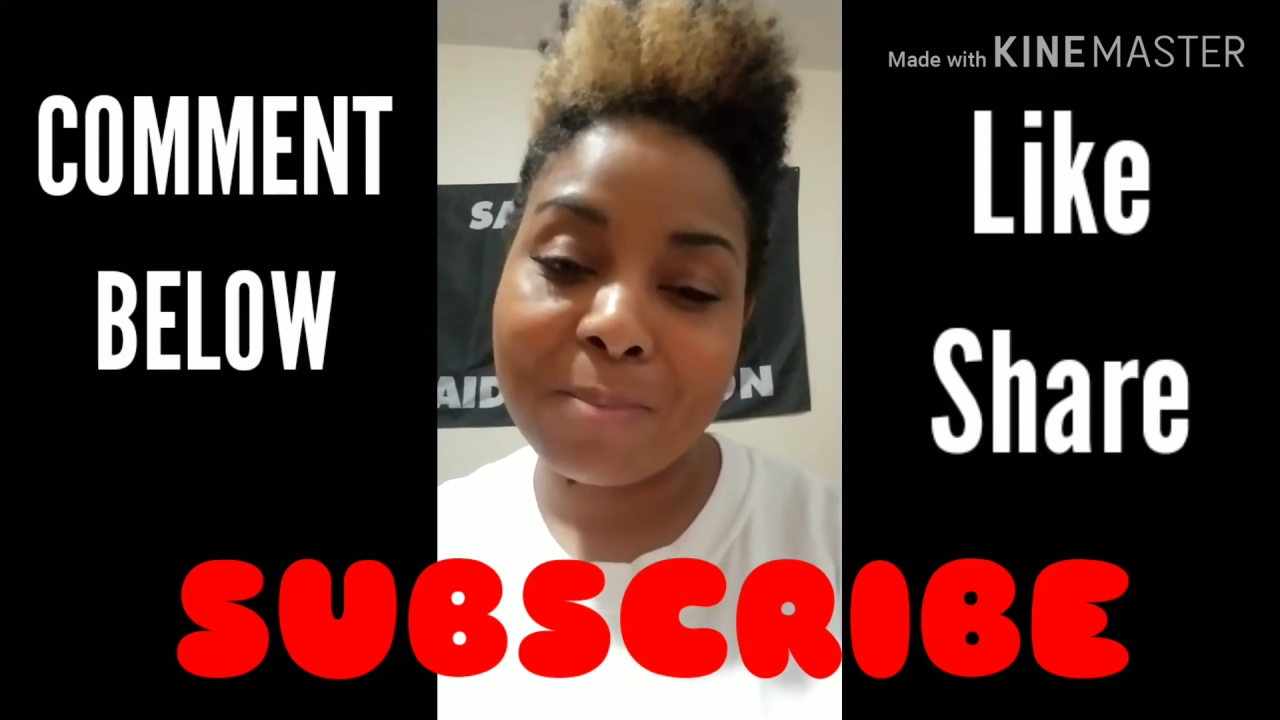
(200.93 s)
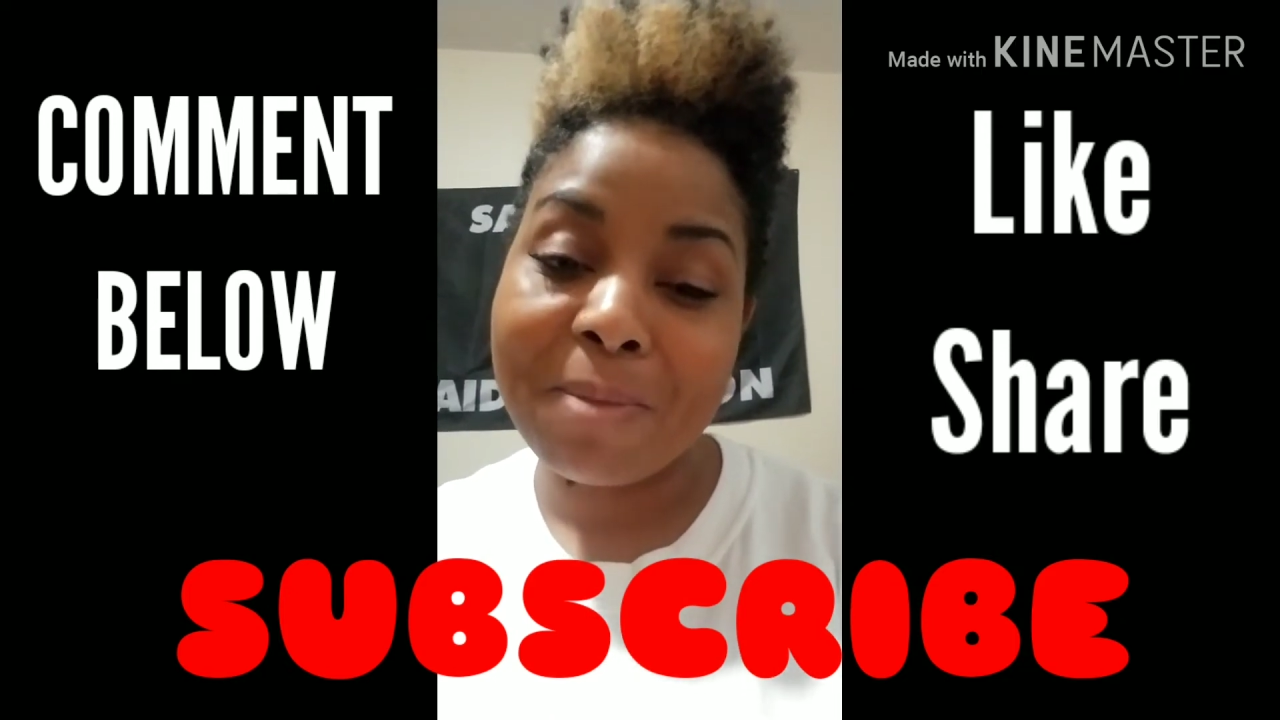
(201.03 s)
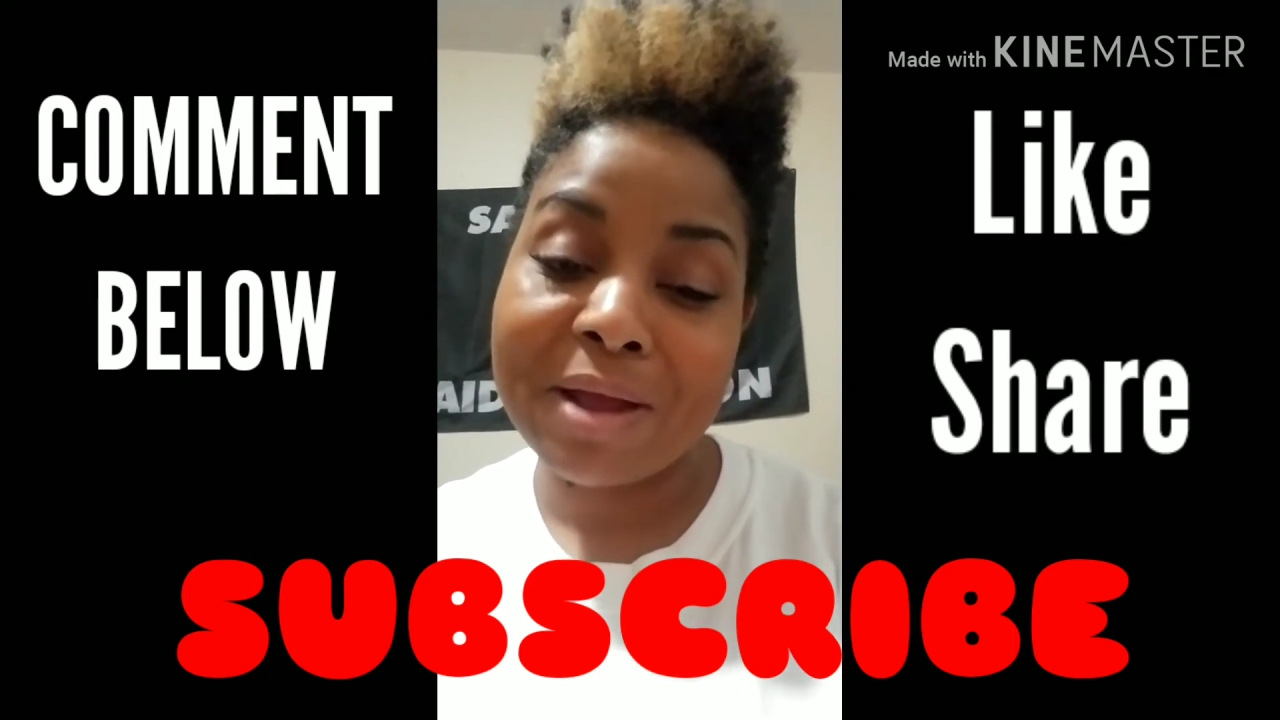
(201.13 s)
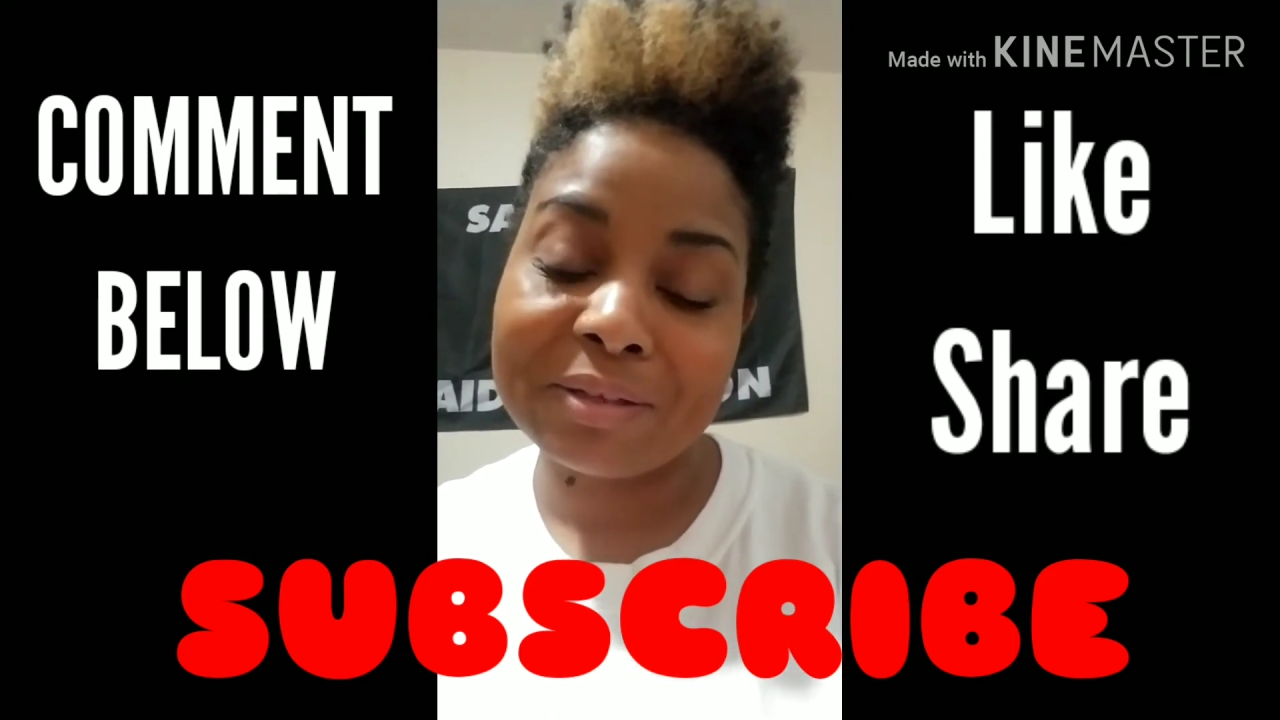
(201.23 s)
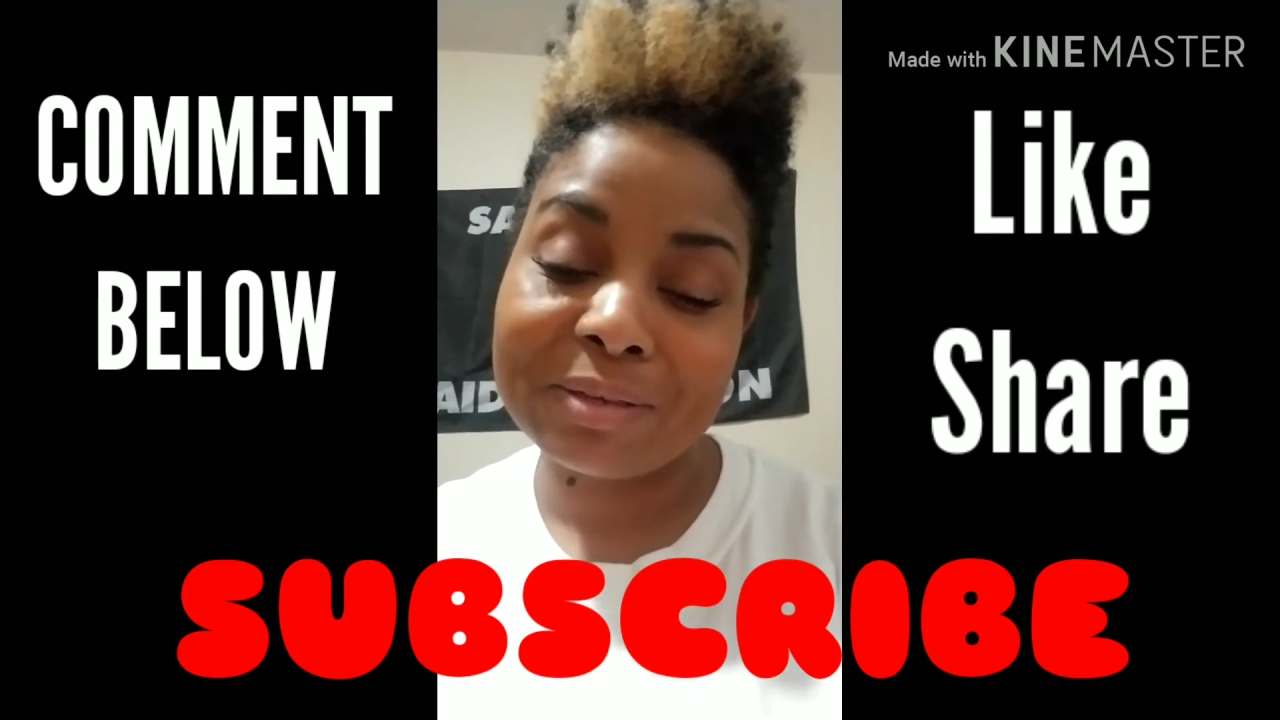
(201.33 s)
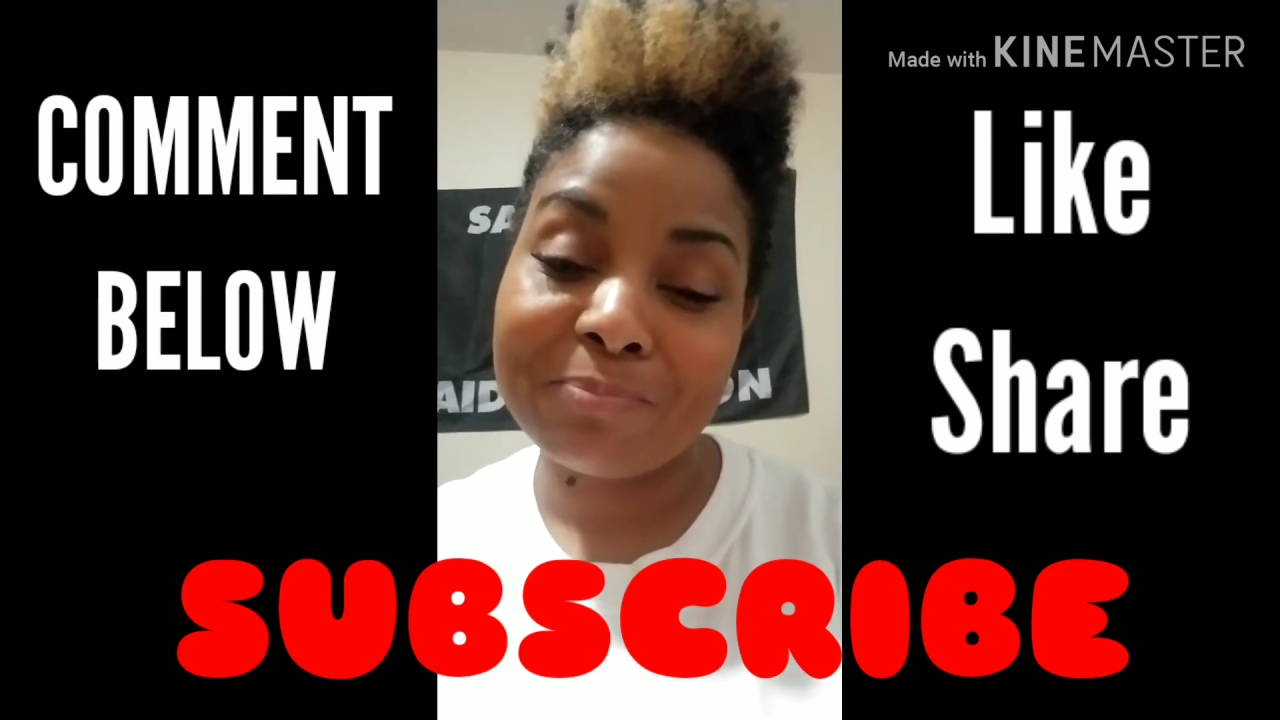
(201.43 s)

about the